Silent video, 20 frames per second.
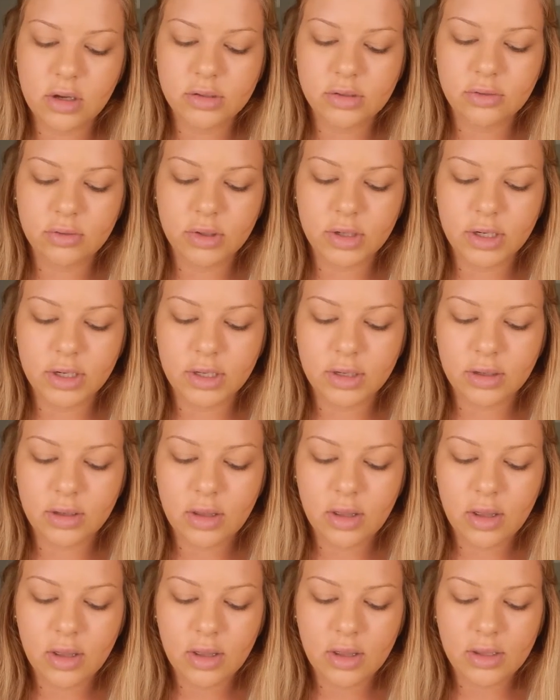Contouring
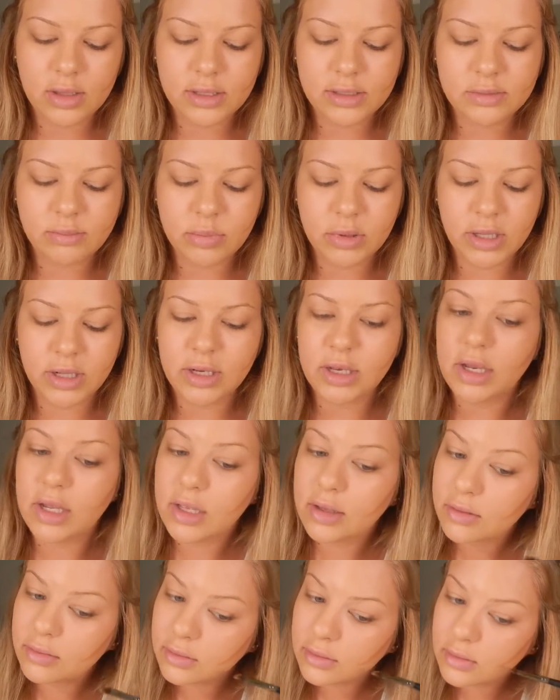is
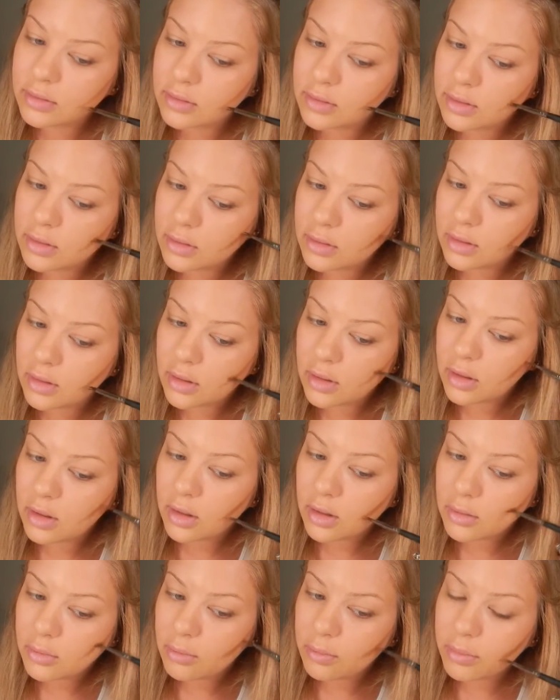blending,
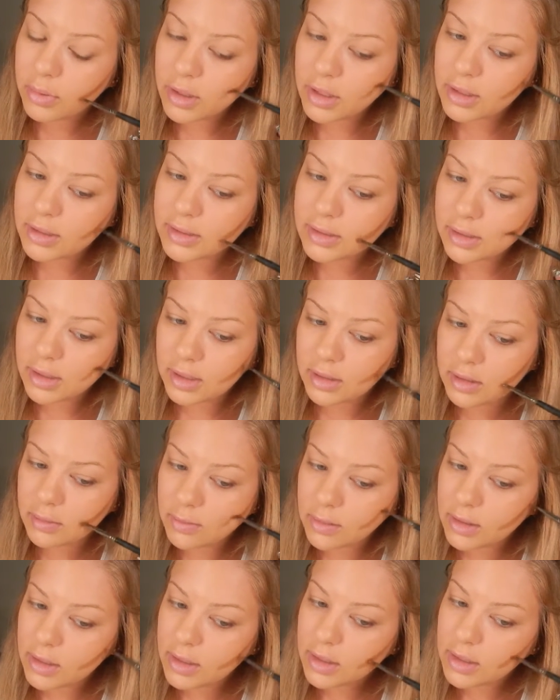but at the
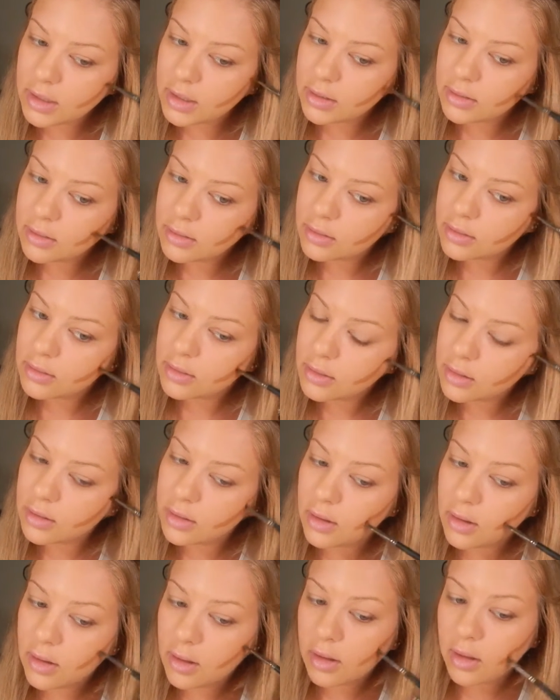beginning
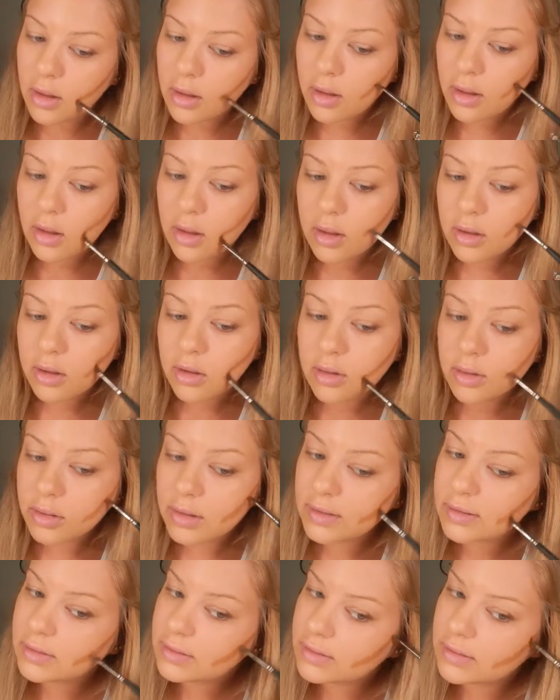
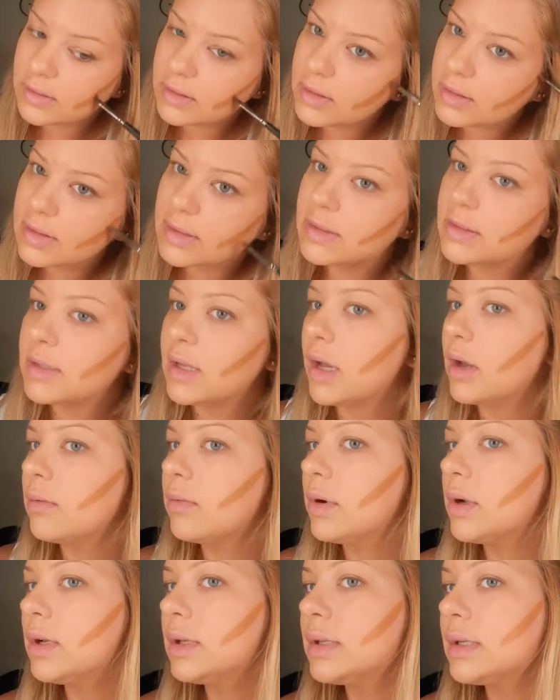this is not
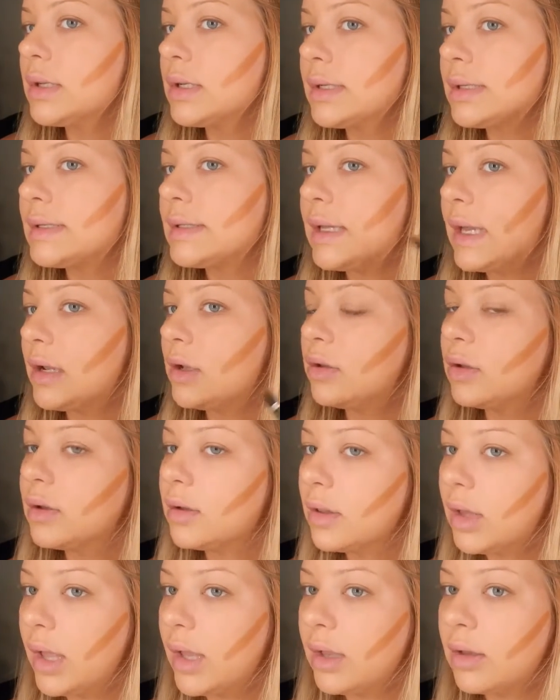what it's gonna stay to
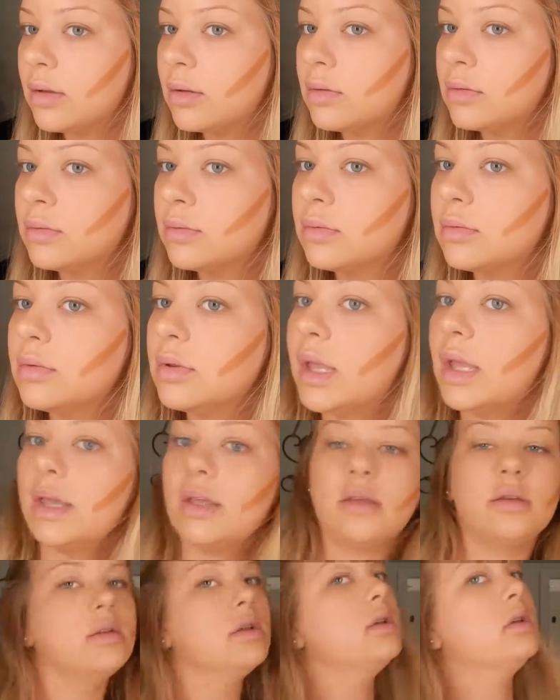look like.
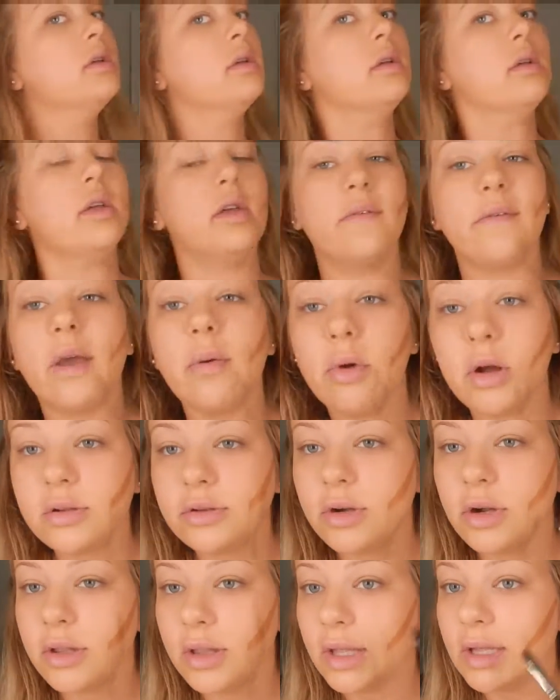Like if I
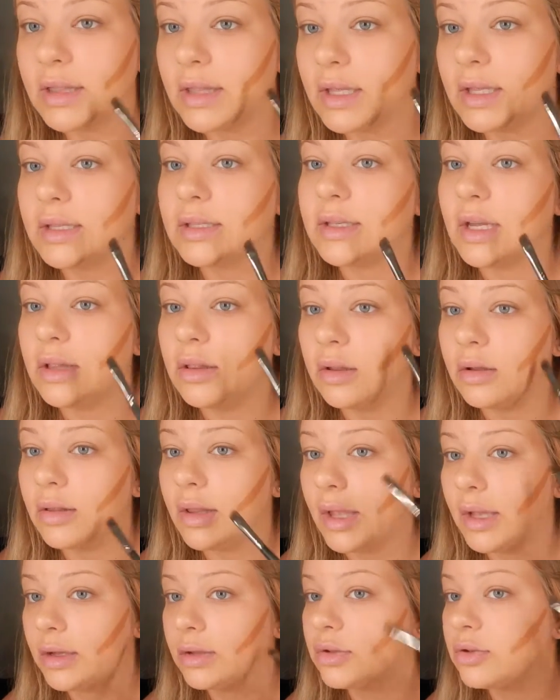walked around like this, I'd look
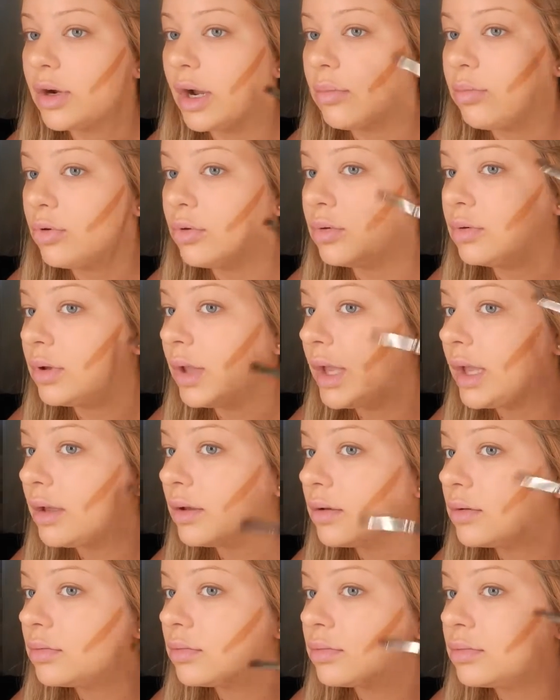like a tribal, like
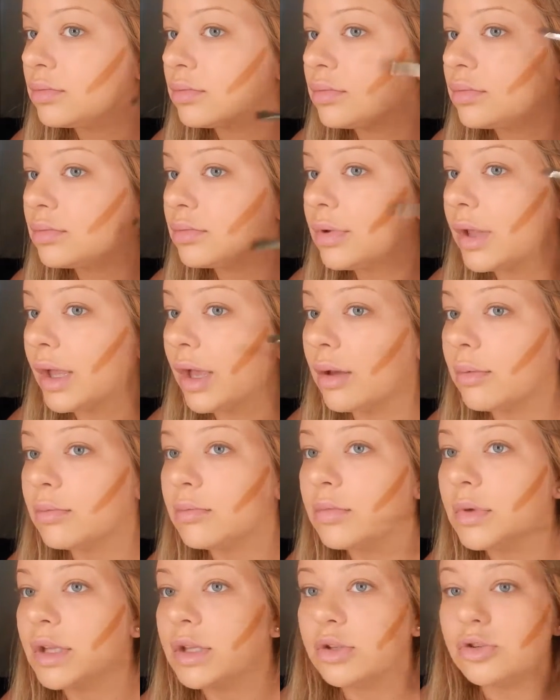
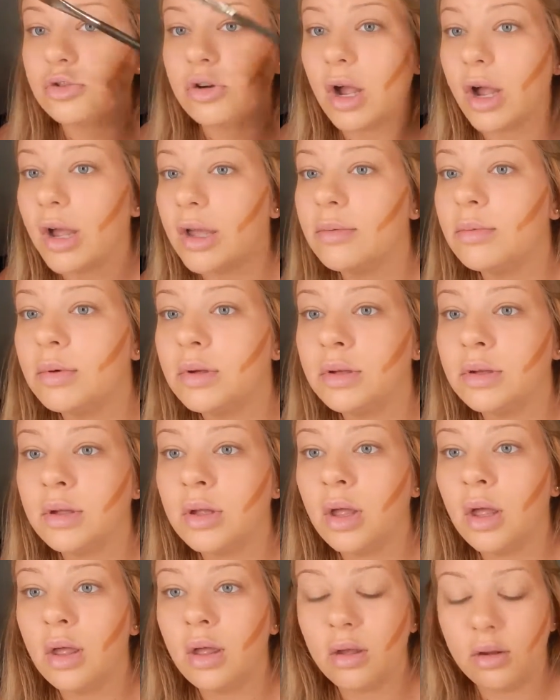I'm in the tribe
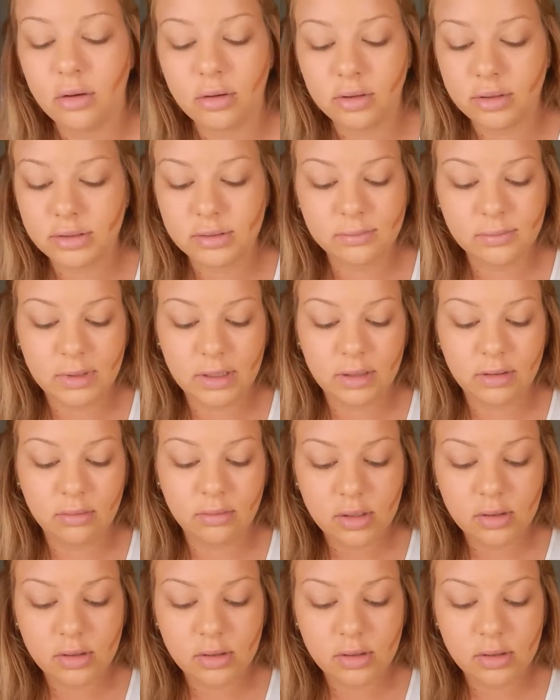or something.